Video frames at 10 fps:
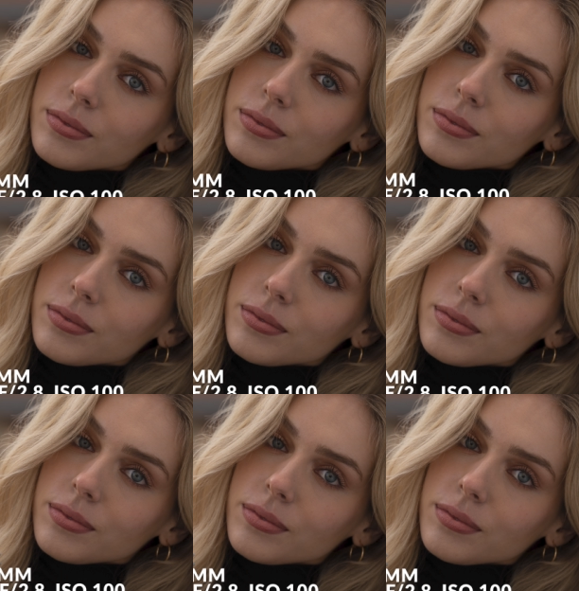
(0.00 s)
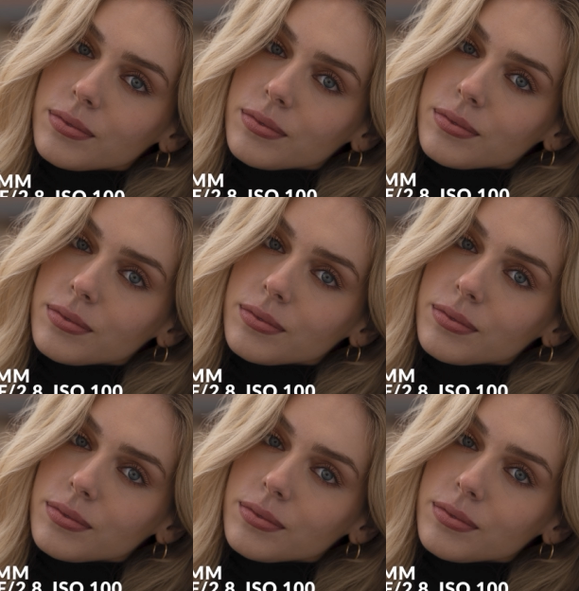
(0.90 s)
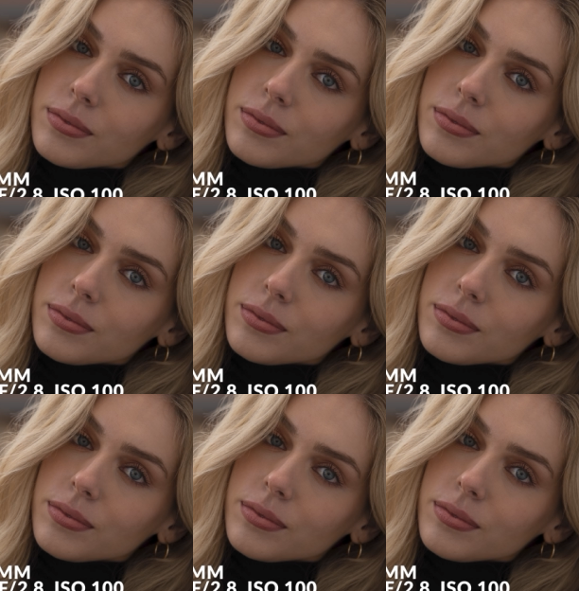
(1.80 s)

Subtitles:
(no one is talking)